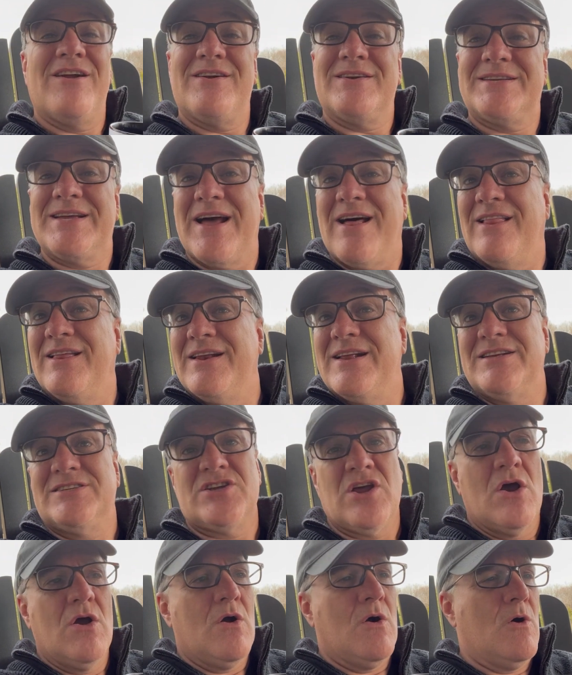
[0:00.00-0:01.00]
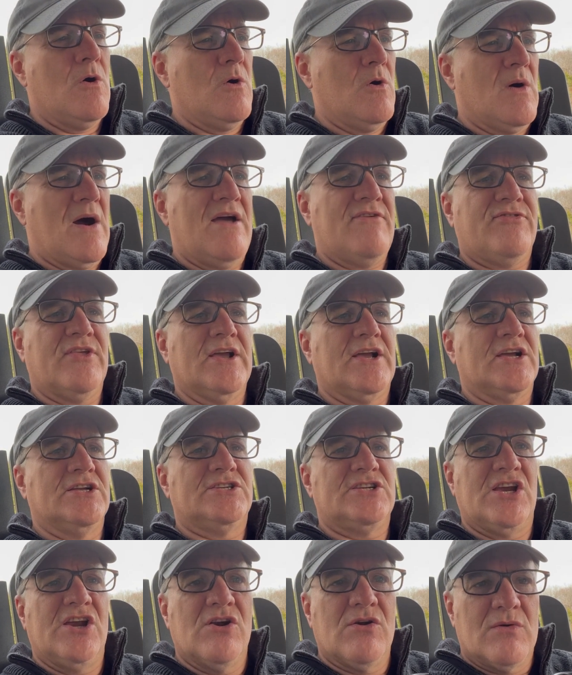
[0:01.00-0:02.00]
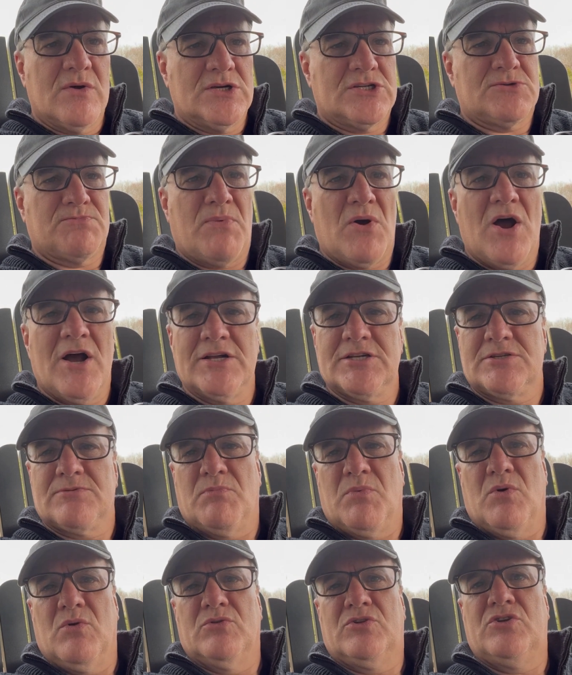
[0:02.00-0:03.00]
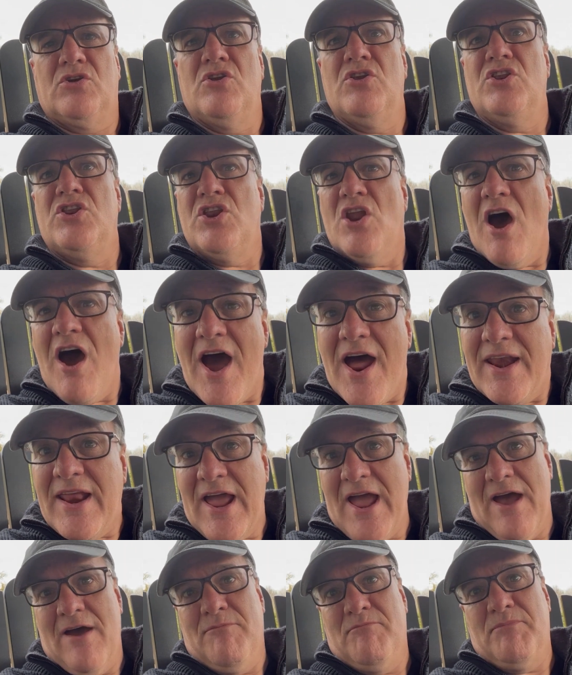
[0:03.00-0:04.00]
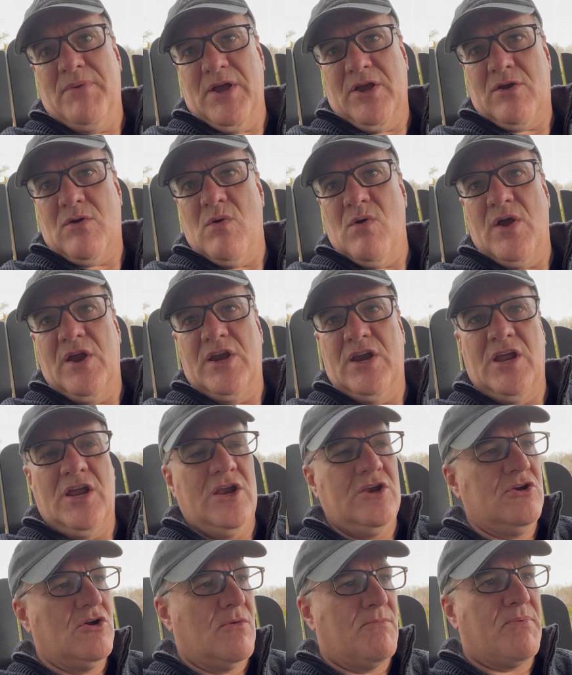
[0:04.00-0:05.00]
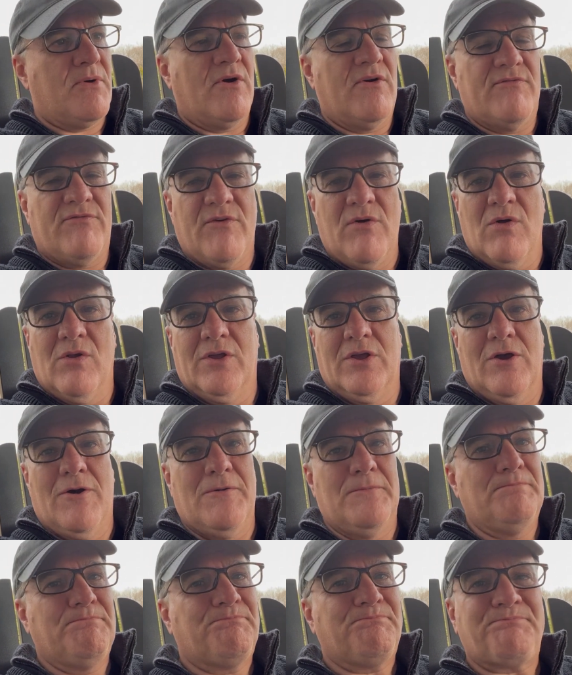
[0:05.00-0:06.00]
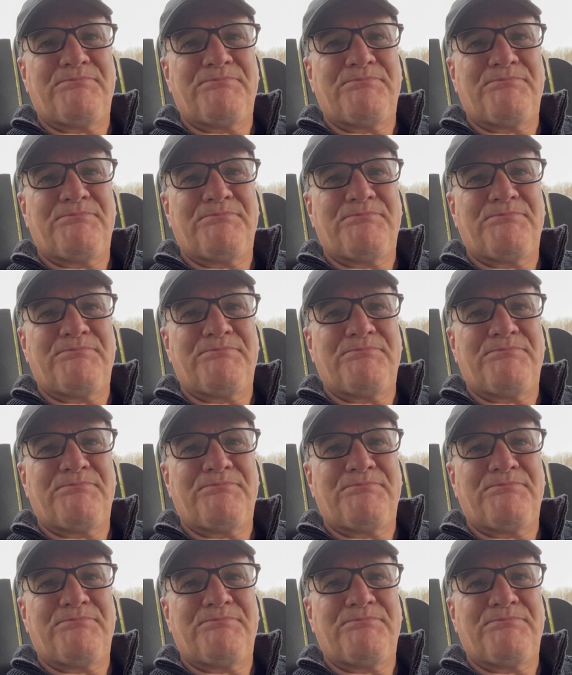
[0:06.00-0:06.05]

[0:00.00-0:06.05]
there telling us, oh, I think it's irresponsible to not have Bitcoin in your portfolio?